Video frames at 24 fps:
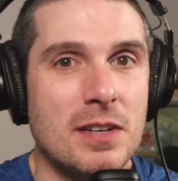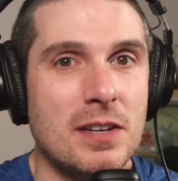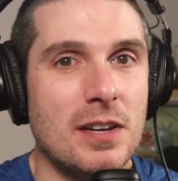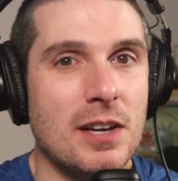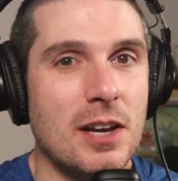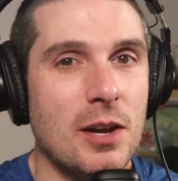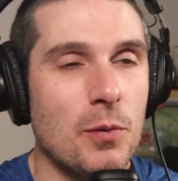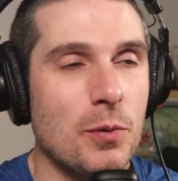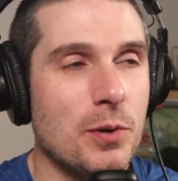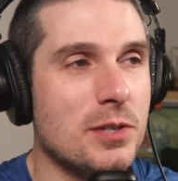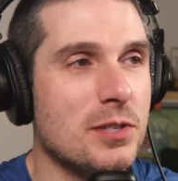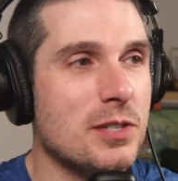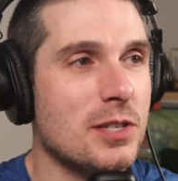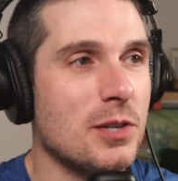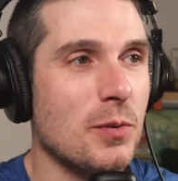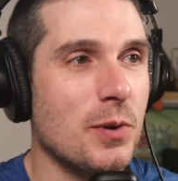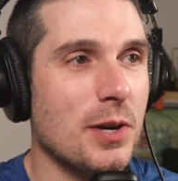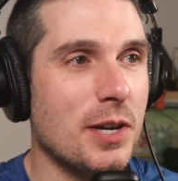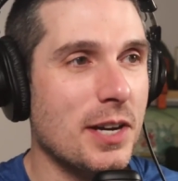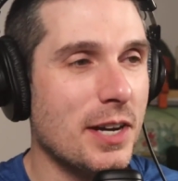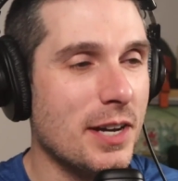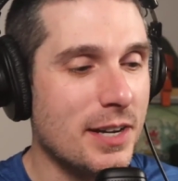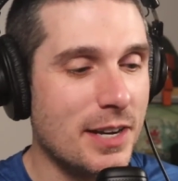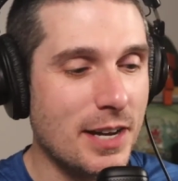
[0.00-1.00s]
I wouldn't see
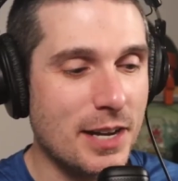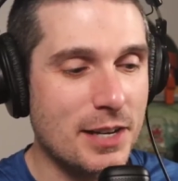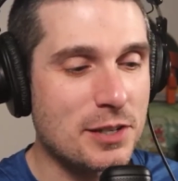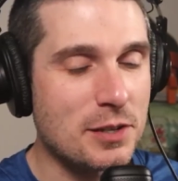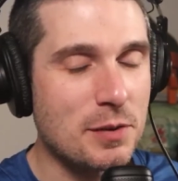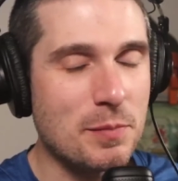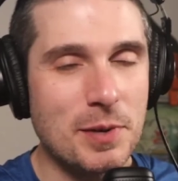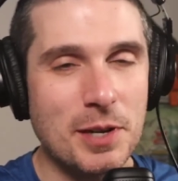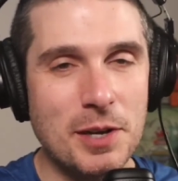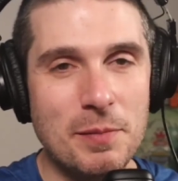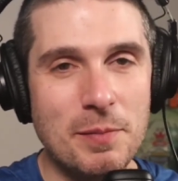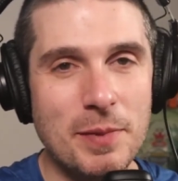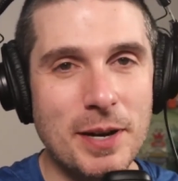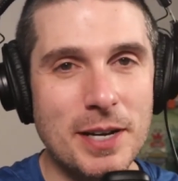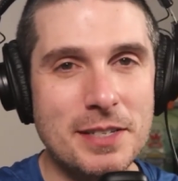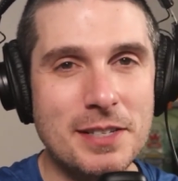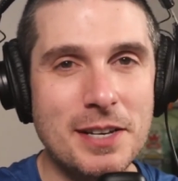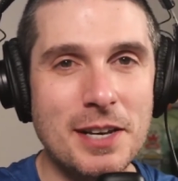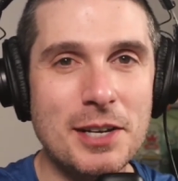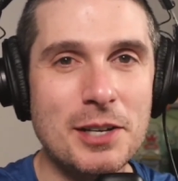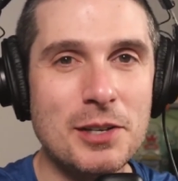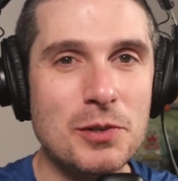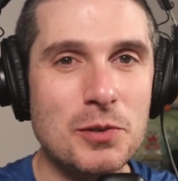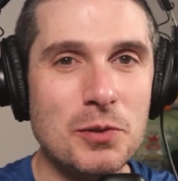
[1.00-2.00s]
why not. I submitted my
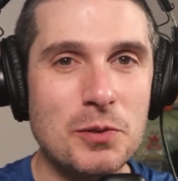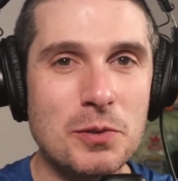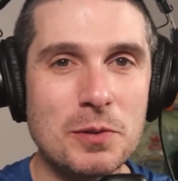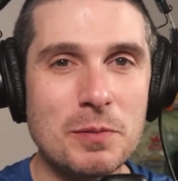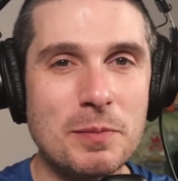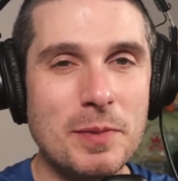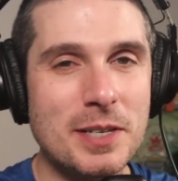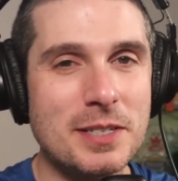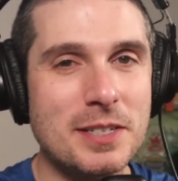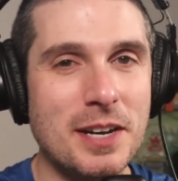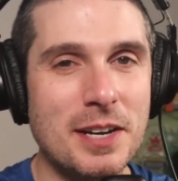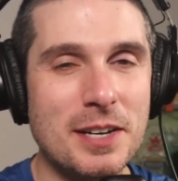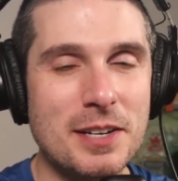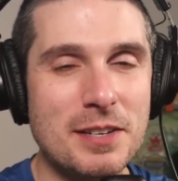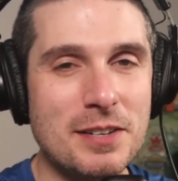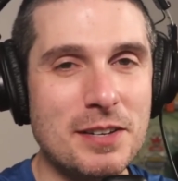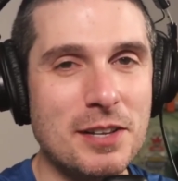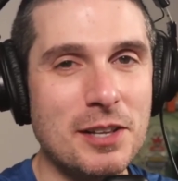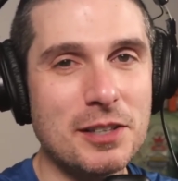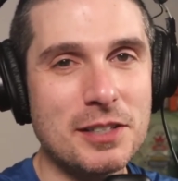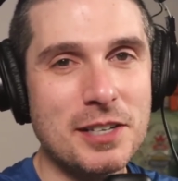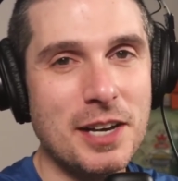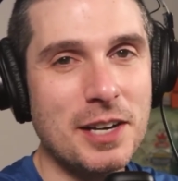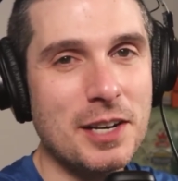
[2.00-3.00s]
tiny tool, my tiny
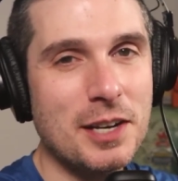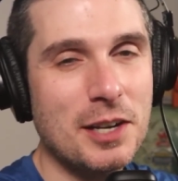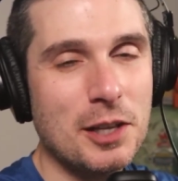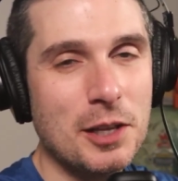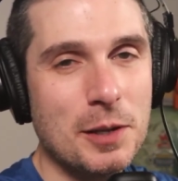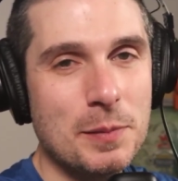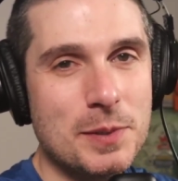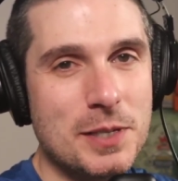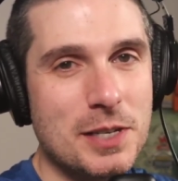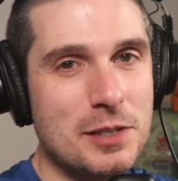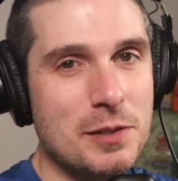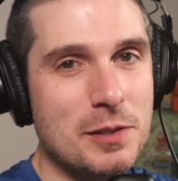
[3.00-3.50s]
clips. That's a